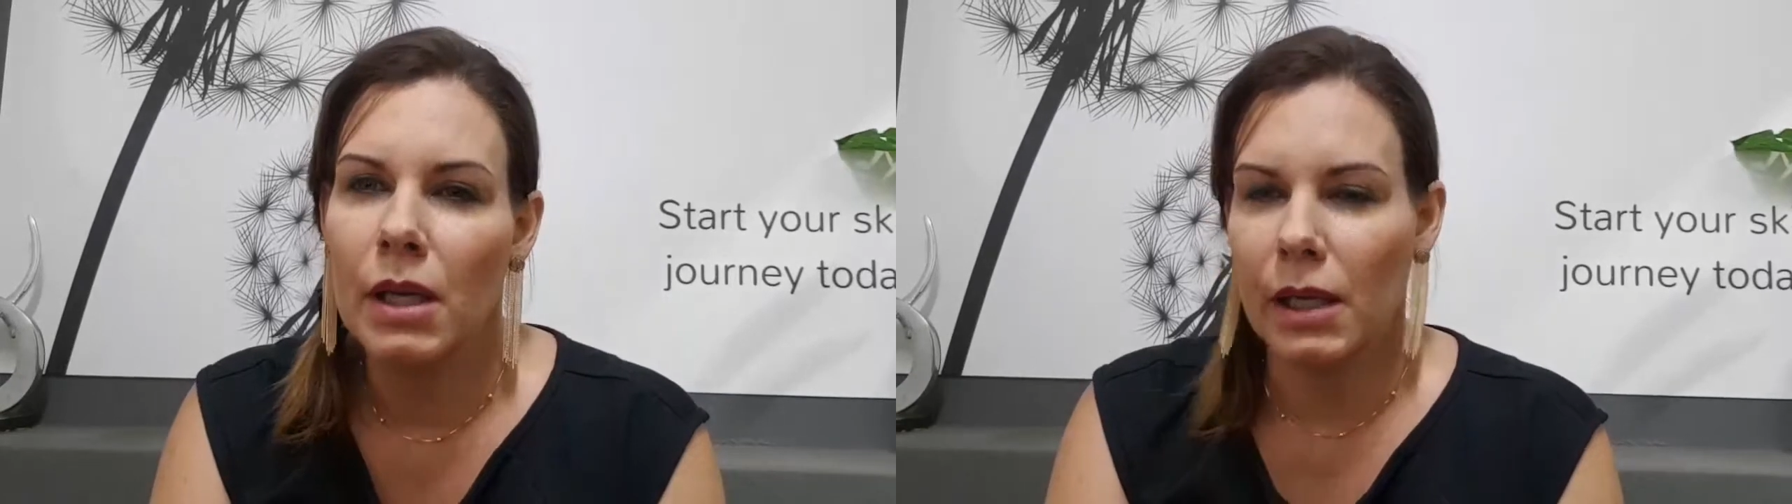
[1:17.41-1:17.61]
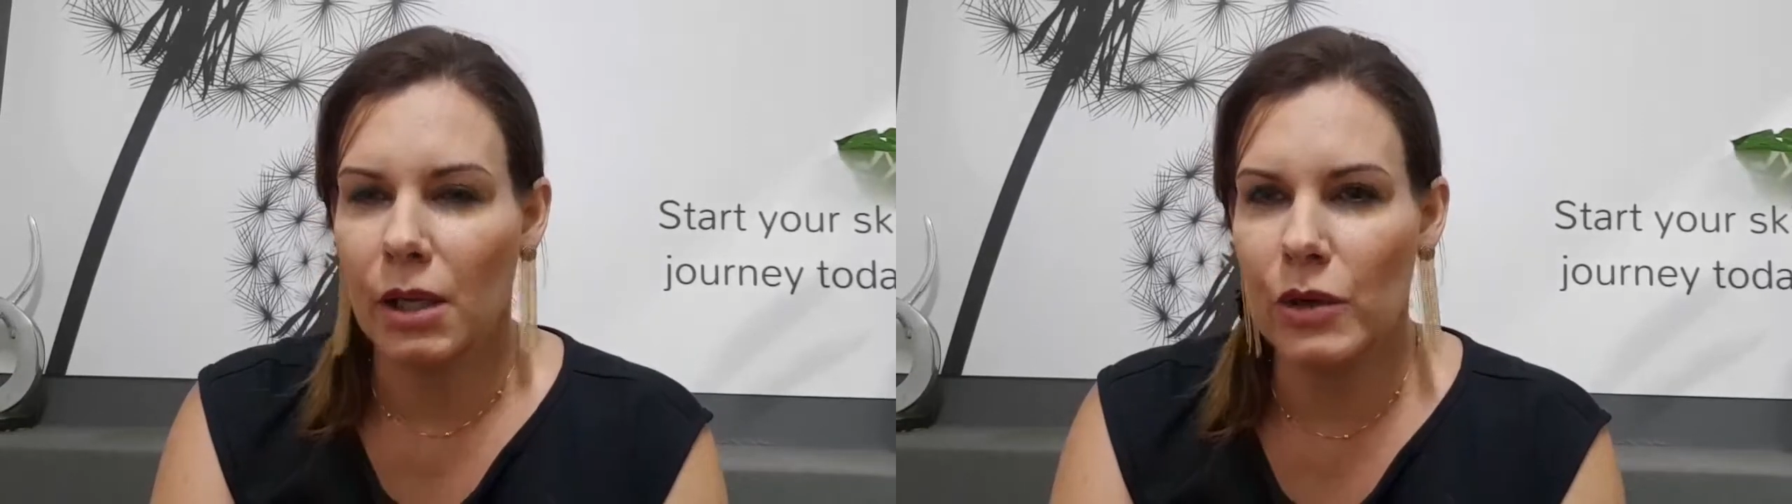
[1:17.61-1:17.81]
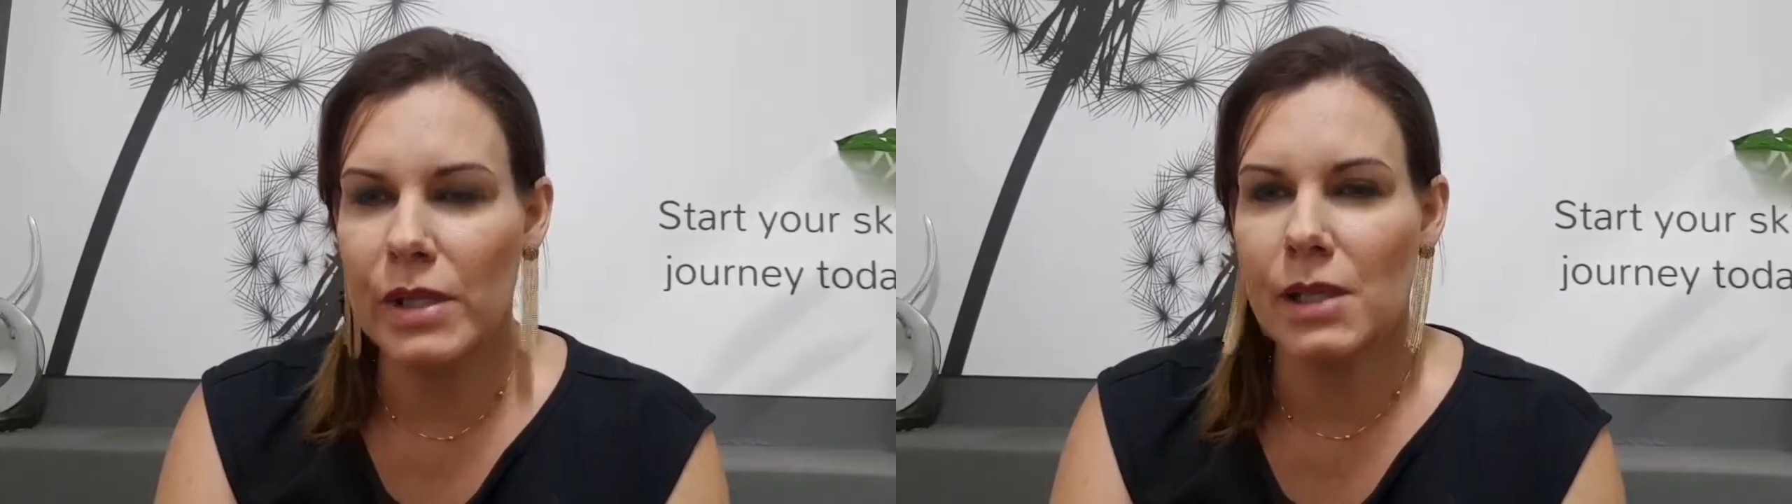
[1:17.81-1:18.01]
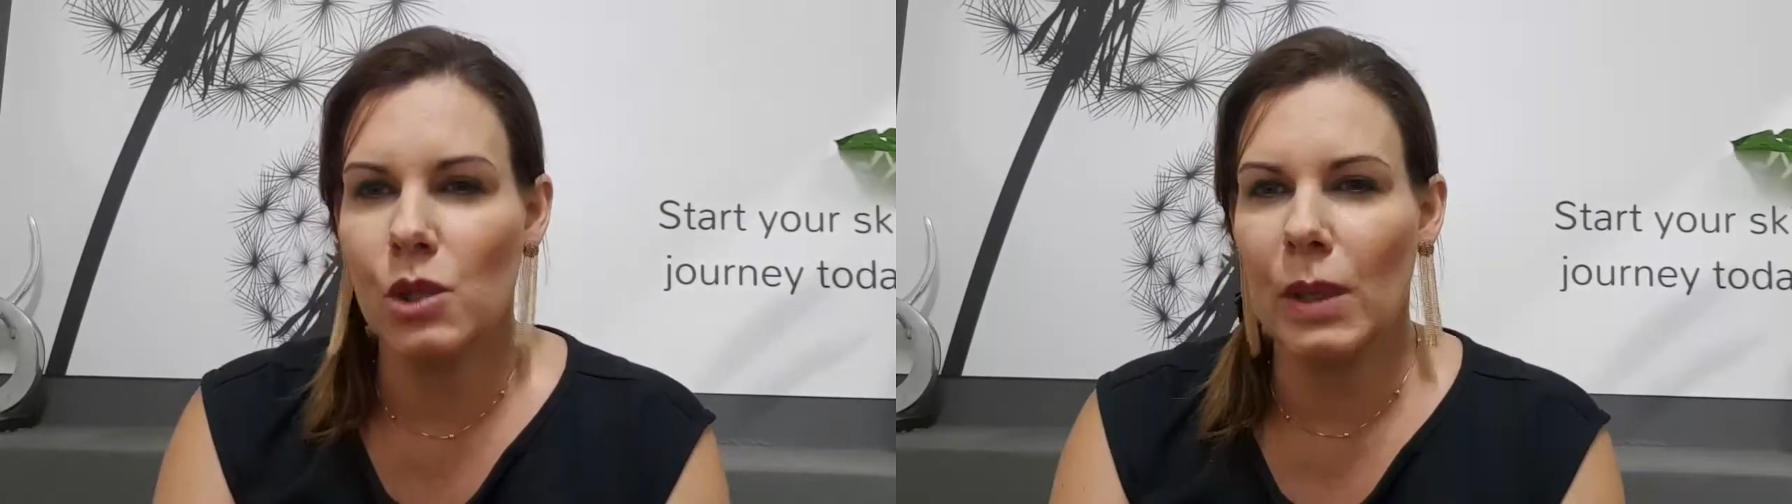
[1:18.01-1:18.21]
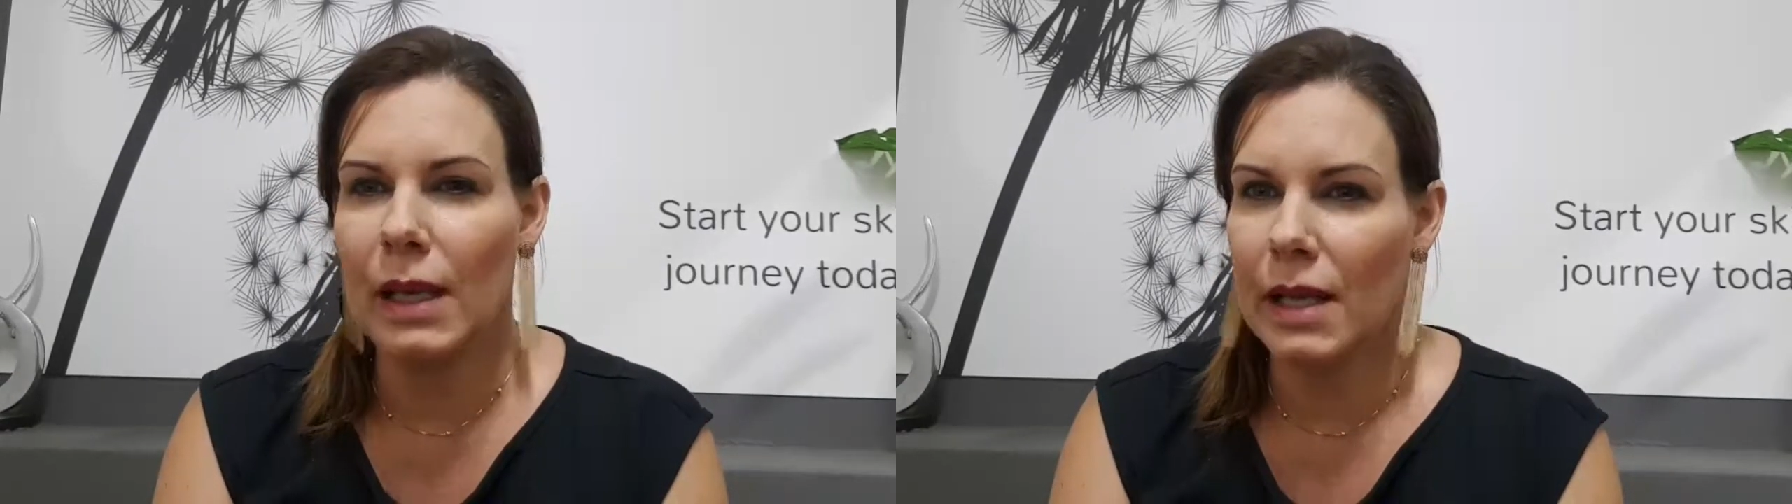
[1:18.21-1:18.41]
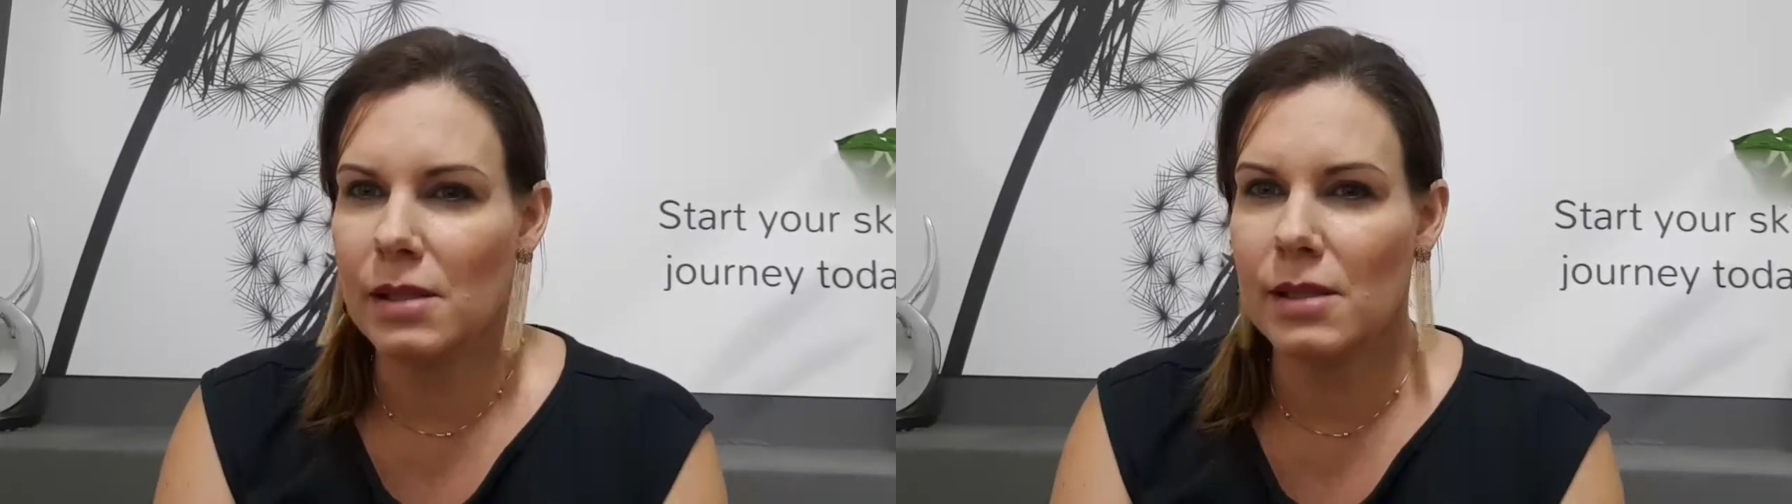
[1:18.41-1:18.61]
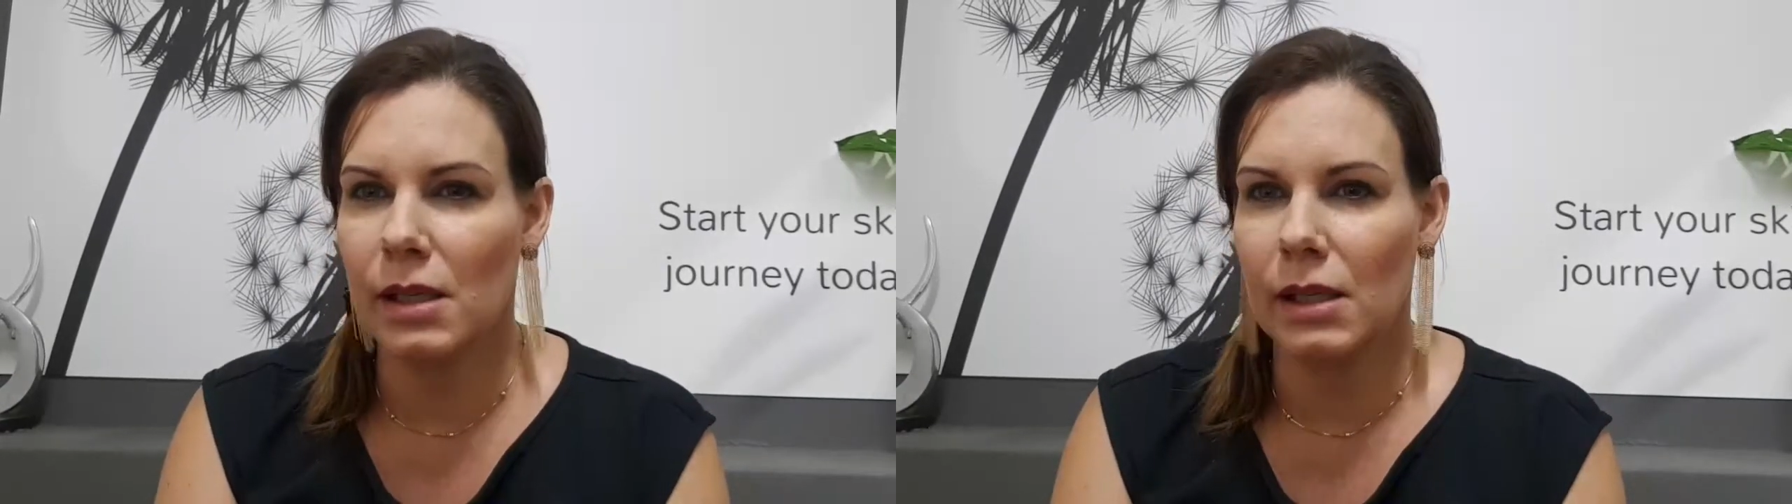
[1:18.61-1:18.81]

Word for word: increasing your elastin